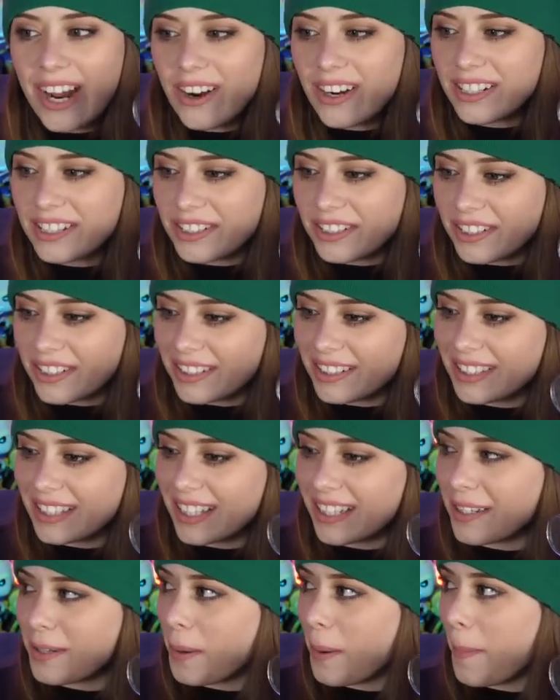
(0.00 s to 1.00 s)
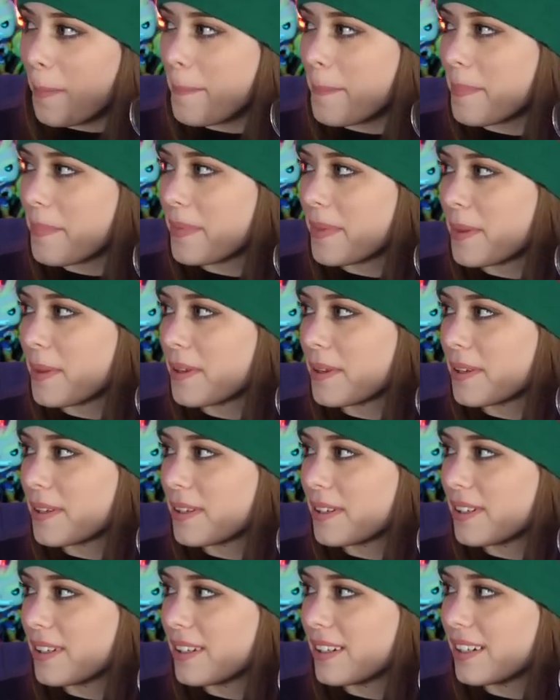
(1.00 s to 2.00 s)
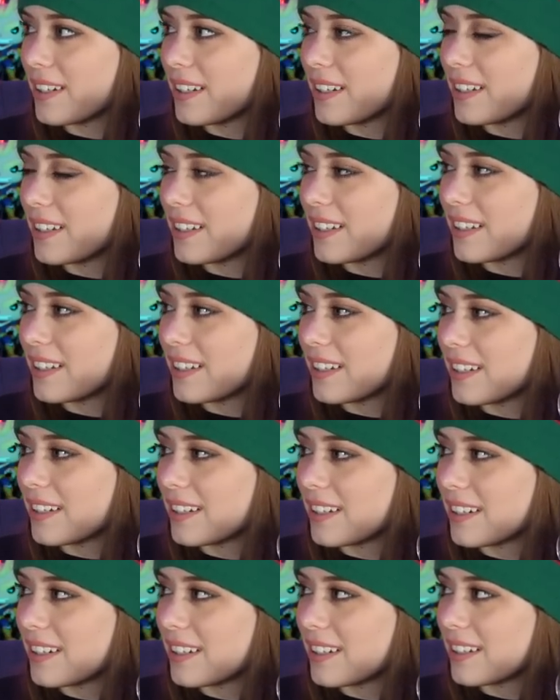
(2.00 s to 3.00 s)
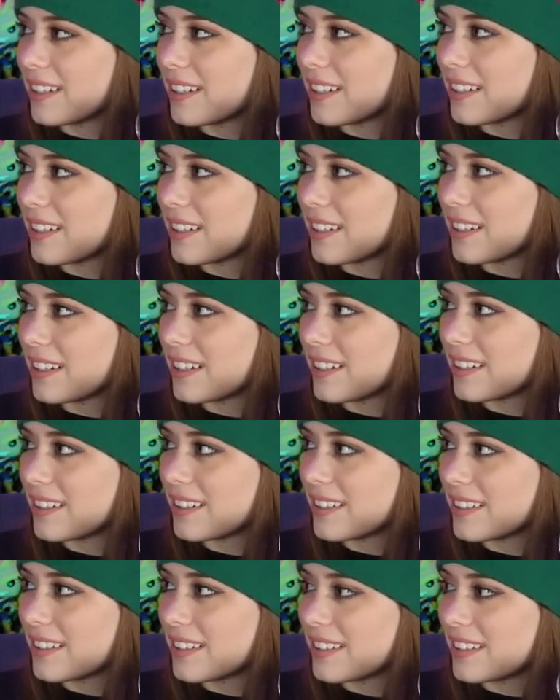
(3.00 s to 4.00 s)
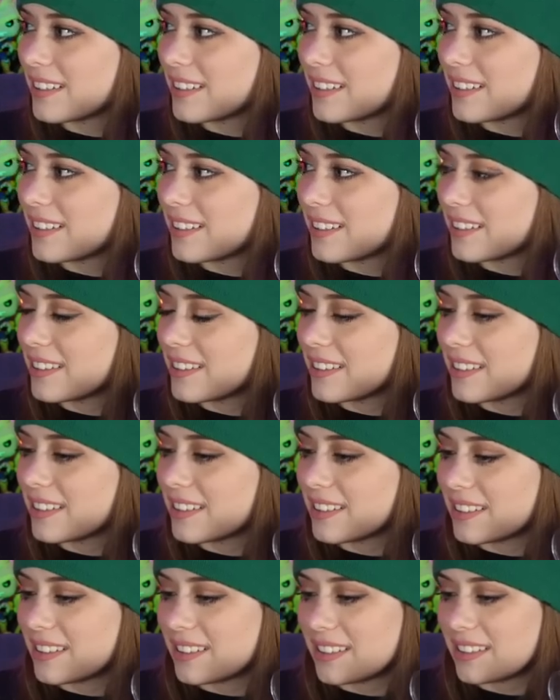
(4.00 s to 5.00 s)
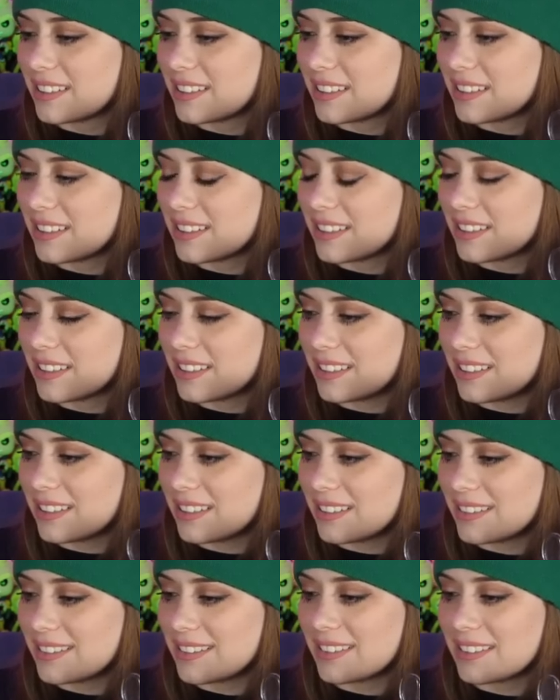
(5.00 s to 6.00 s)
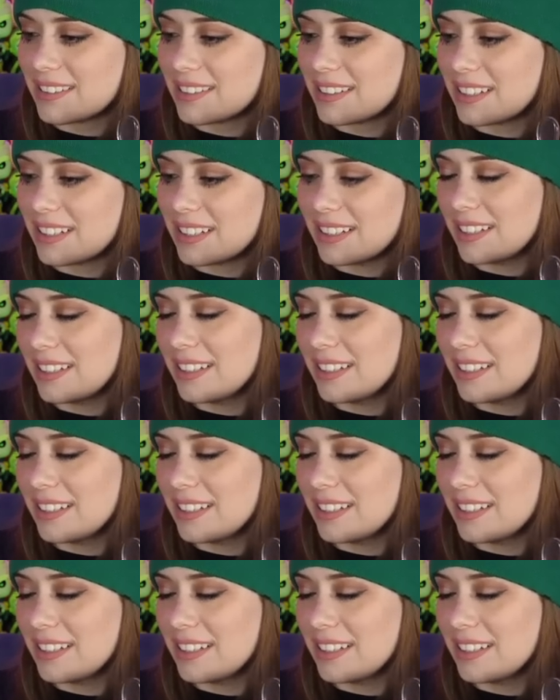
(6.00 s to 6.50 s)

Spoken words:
(silent)